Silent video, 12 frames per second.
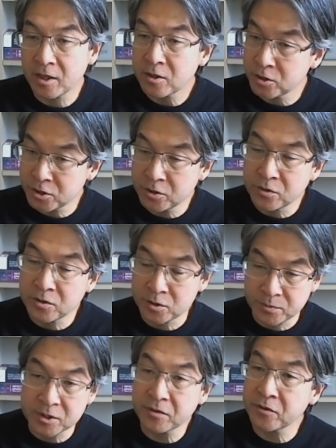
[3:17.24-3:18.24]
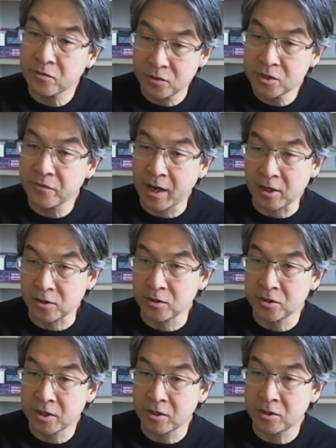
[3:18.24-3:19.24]
there are certain specific risk
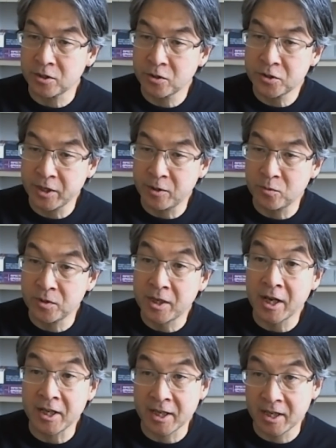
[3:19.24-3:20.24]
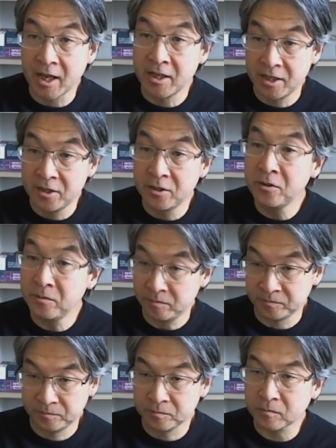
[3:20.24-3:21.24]
factors that are associated with getting ill,
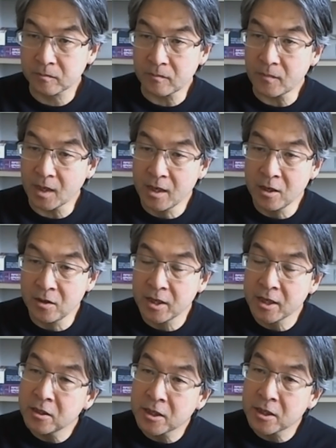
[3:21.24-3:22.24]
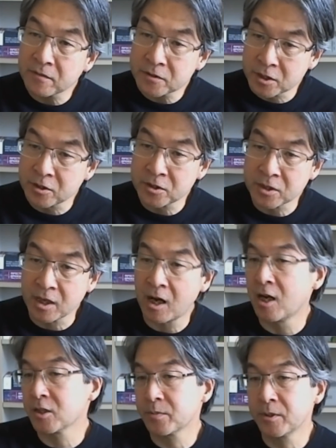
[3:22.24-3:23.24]
you know, ill enough to go to the
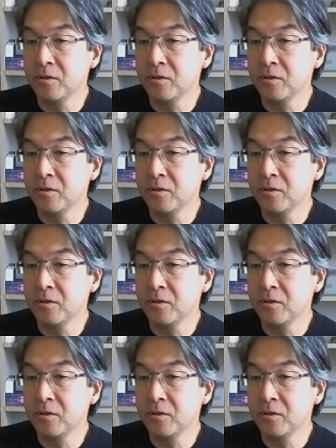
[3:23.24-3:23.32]
hospital.